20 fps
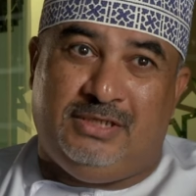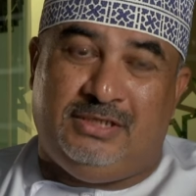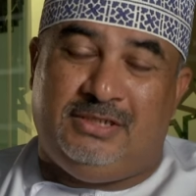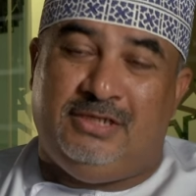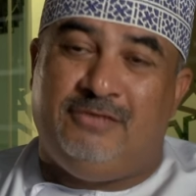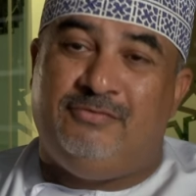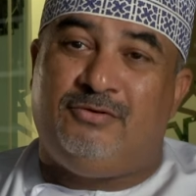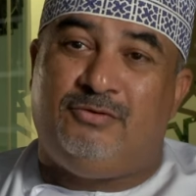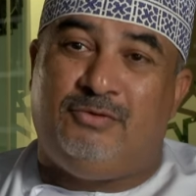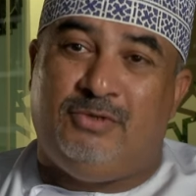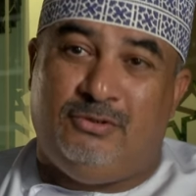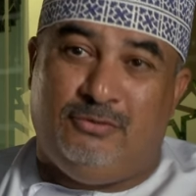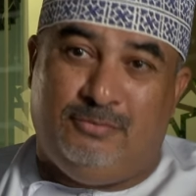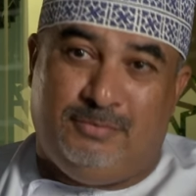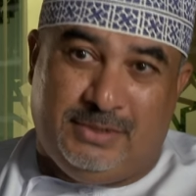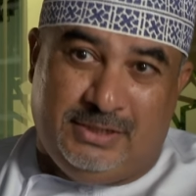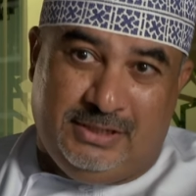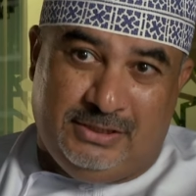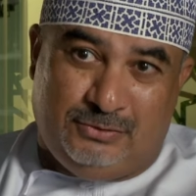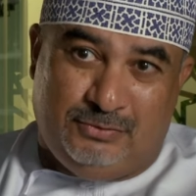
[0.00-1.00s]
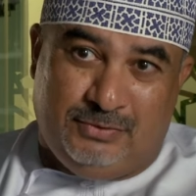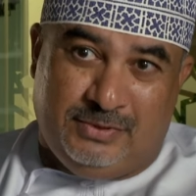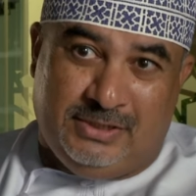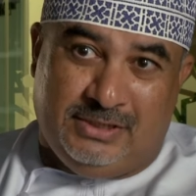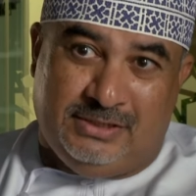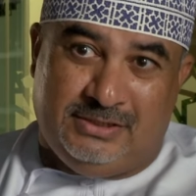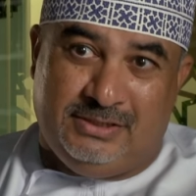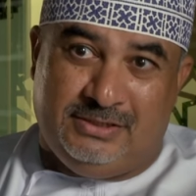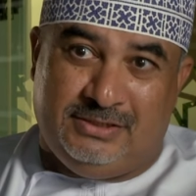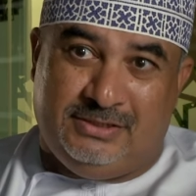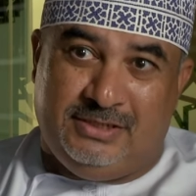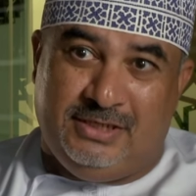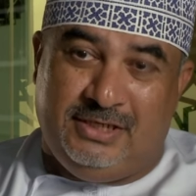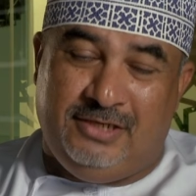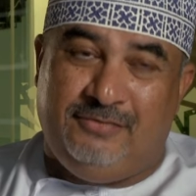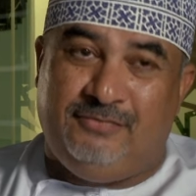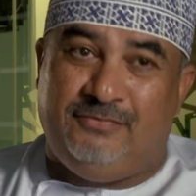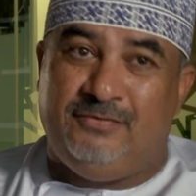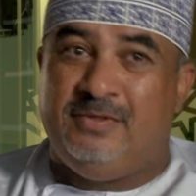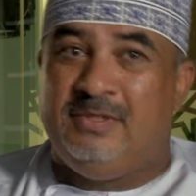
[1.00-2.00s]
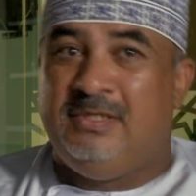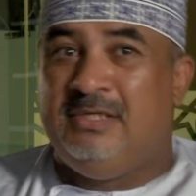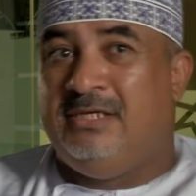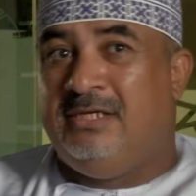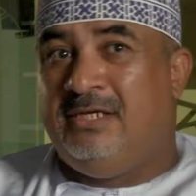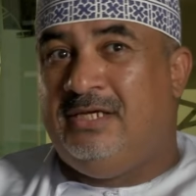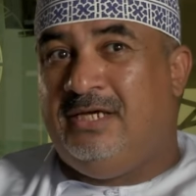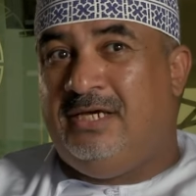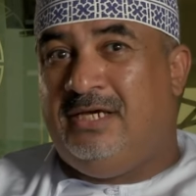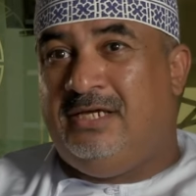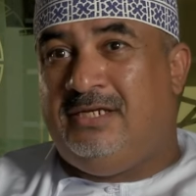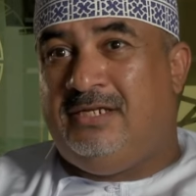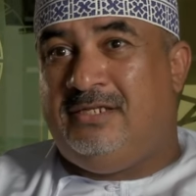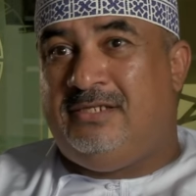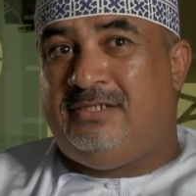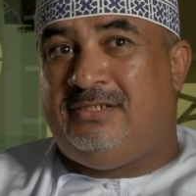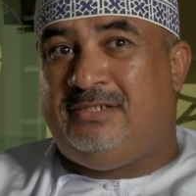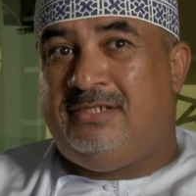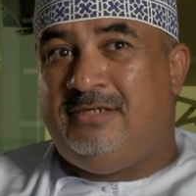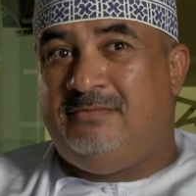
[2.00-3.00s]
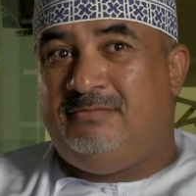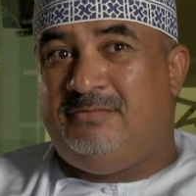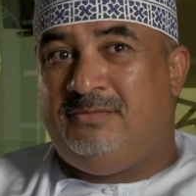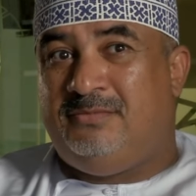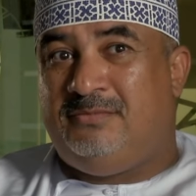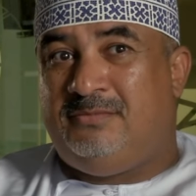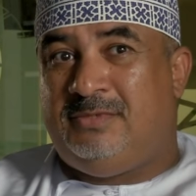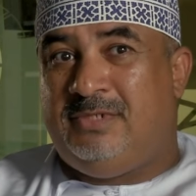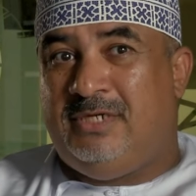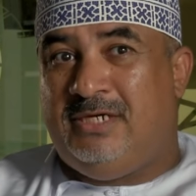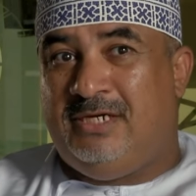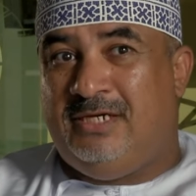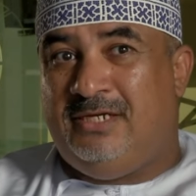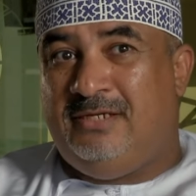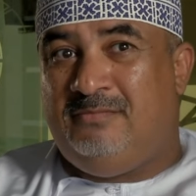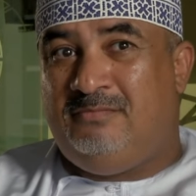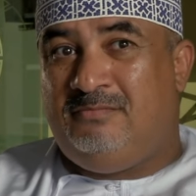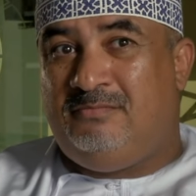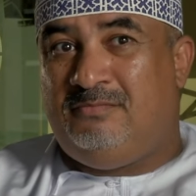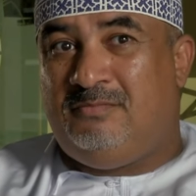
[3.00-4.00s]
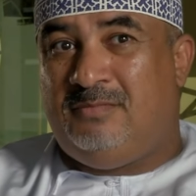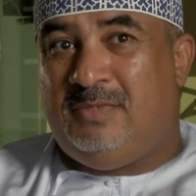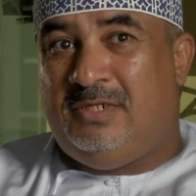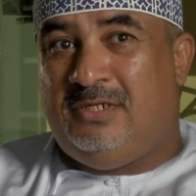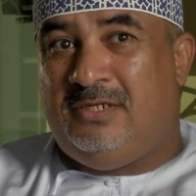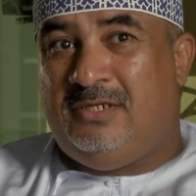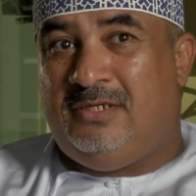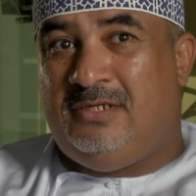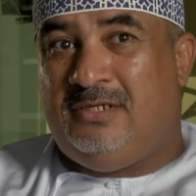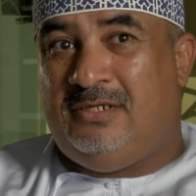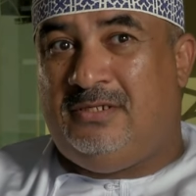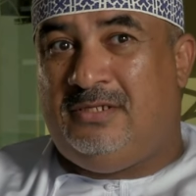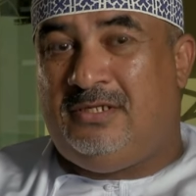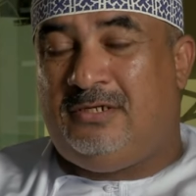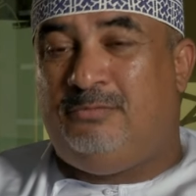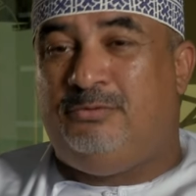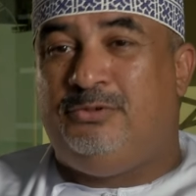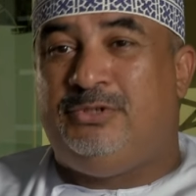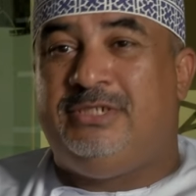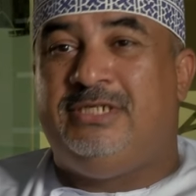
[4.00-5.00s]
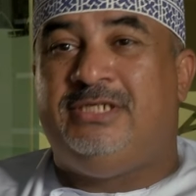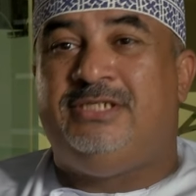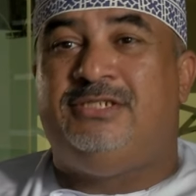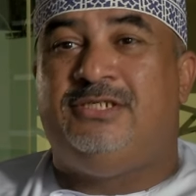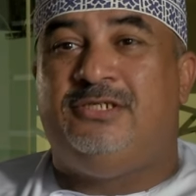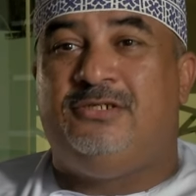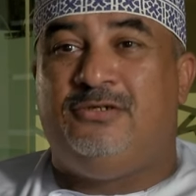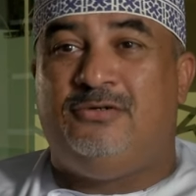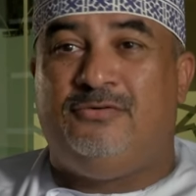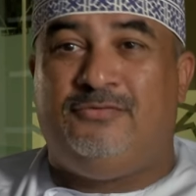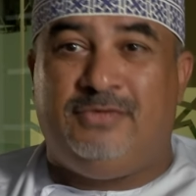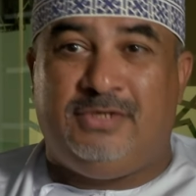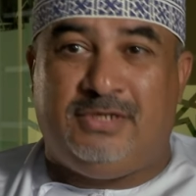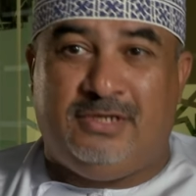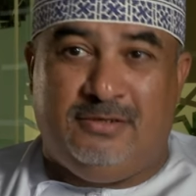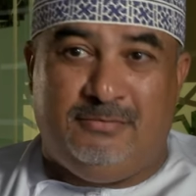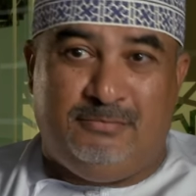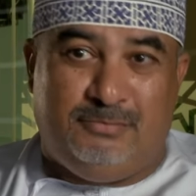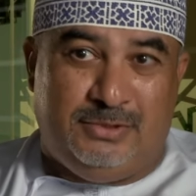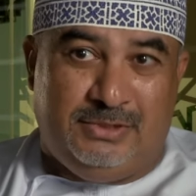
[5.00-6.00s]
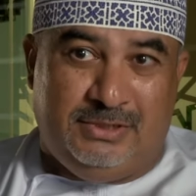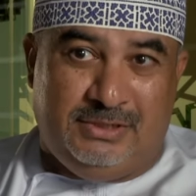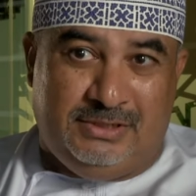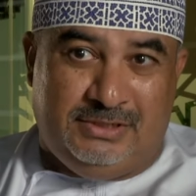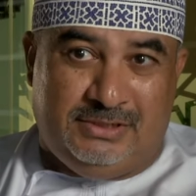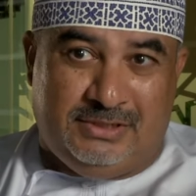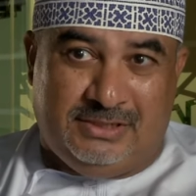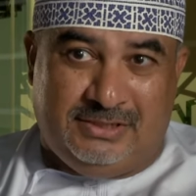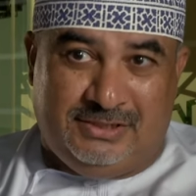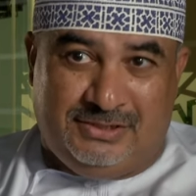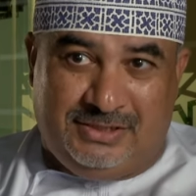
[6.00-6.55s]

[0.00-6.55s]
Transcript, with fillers: that everyone operates with us is safe and at the same time uh, the reputation of the company is at